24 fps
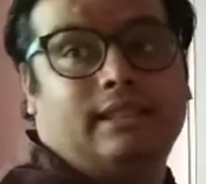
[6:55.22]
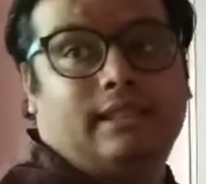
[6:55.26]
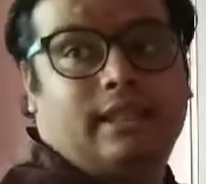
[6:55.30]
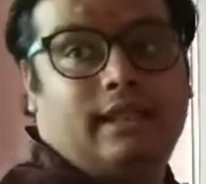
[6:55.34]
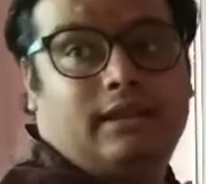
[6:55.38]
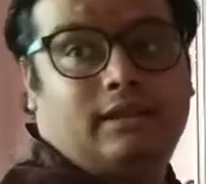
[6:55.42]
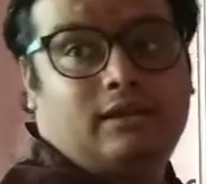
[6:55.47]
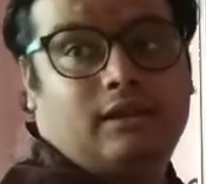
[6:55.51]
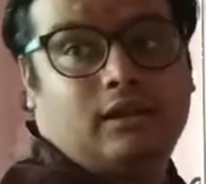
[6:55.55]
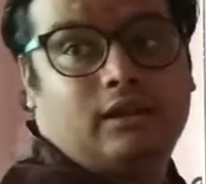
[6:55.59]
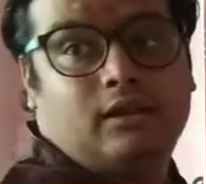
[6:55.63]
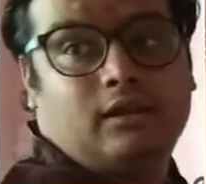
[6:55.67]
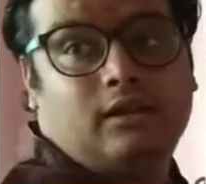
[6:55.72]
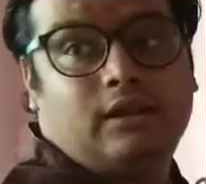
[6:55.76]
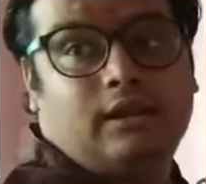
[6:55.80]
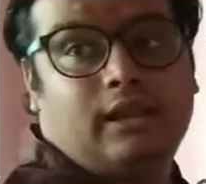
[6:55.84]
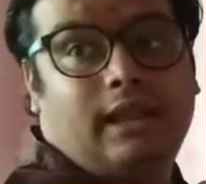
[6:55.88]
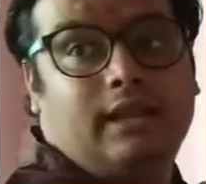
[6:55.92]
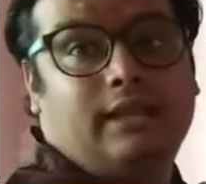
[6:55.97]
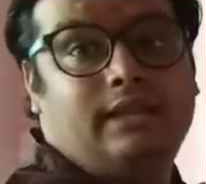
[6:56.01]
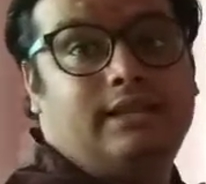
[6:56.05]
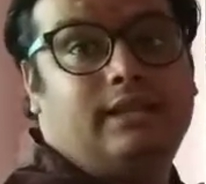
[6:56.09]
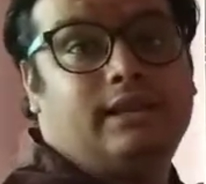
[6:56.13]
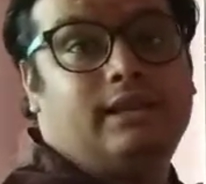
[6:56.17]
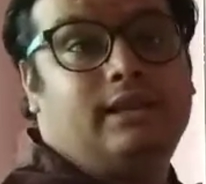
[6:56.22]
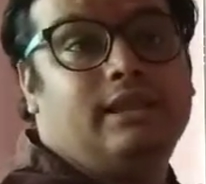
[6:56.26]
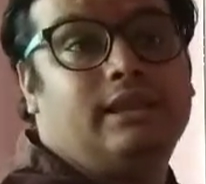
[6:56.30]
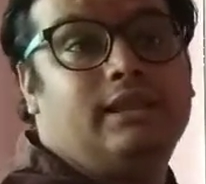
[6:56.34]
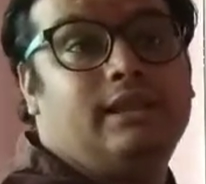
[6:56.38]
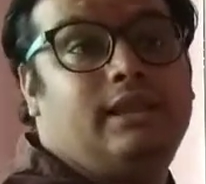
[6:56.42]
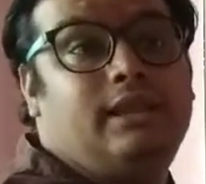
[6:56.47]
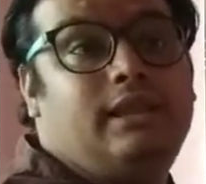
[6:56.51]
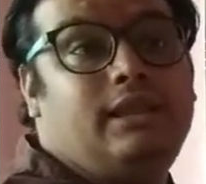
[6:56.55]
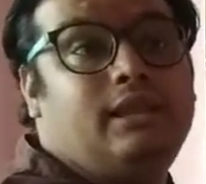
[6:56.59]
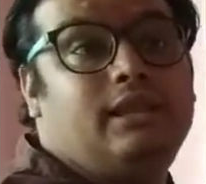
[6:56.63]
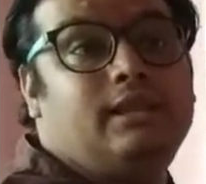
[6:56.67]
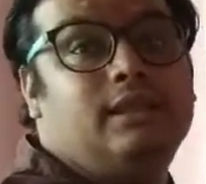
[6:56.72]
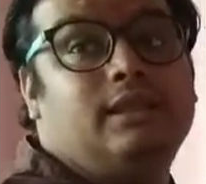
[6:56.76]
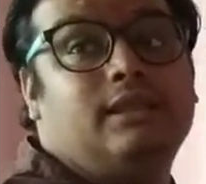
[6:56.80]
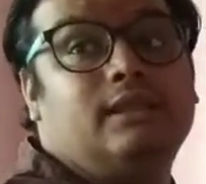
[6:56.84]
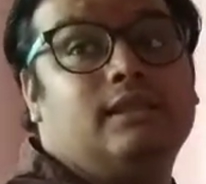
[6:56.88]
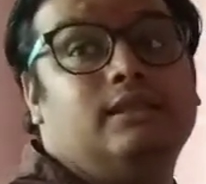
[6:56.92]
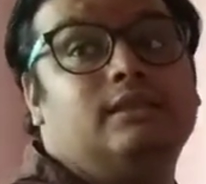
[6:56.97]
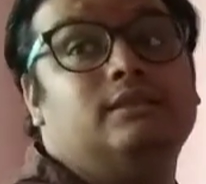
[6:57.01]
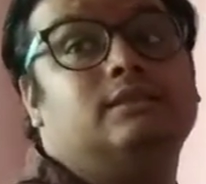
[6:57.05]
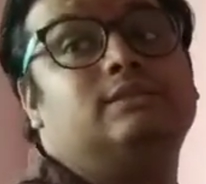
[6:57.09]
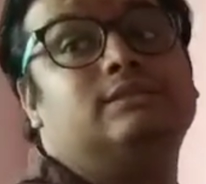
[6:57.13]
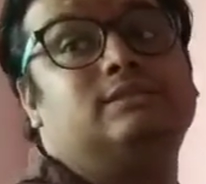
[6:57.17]
then 90 degree
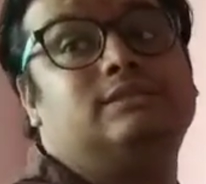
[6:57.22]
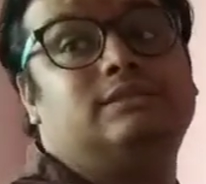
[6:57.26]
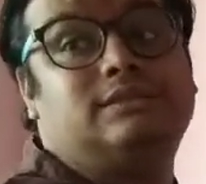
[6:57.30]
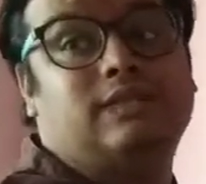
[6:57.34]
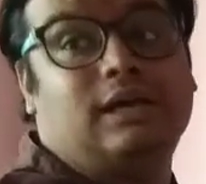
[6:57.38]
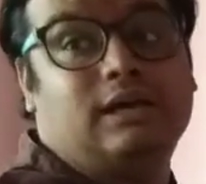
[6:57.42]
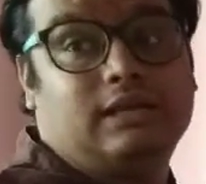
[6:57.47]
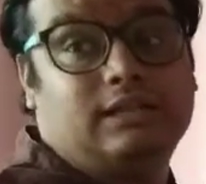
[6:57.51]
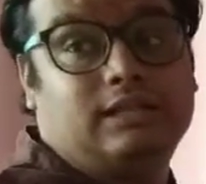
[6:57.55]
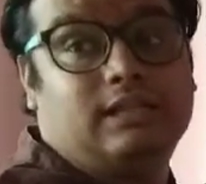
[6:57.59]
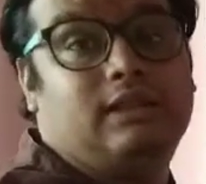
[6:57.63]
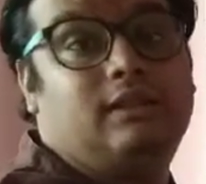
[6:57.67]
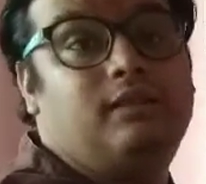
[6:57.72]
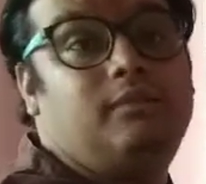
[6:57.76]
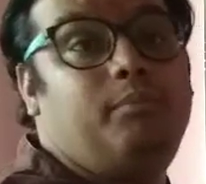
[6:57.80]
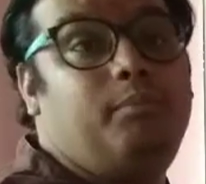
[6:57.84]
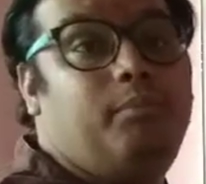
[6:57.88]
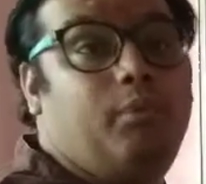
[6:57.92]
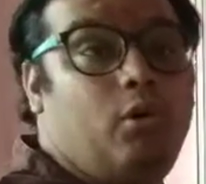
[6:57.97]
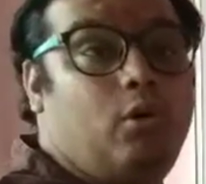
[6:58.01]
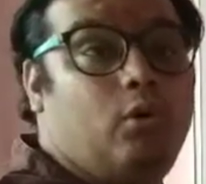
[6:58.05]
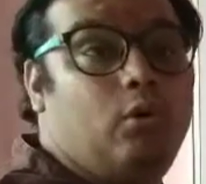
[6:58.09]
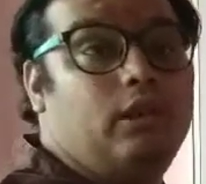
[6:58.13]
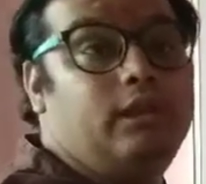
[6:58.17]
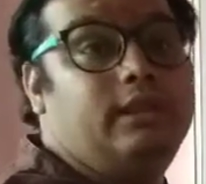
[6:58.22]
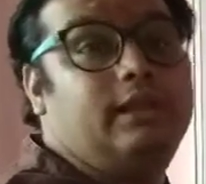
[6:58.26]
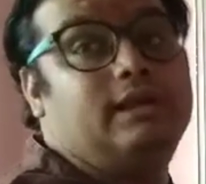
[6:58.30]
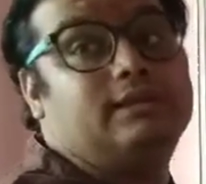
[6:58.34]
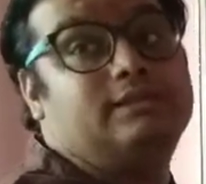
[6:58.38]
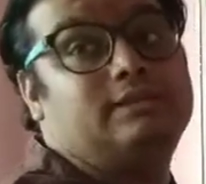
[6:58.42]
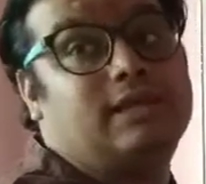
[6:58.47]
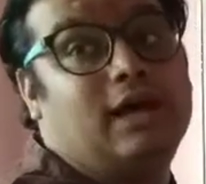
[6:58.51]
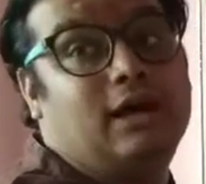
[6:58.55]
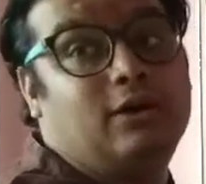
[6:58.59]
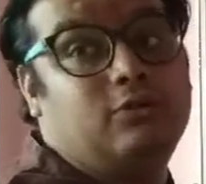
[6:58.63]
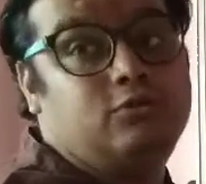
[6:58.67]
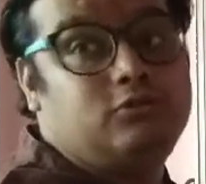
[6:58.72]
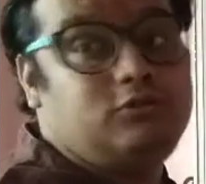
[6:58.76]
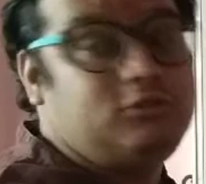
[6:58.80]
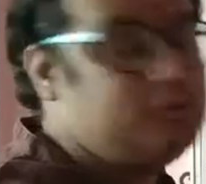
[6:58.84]
Southern Pole, yeah, South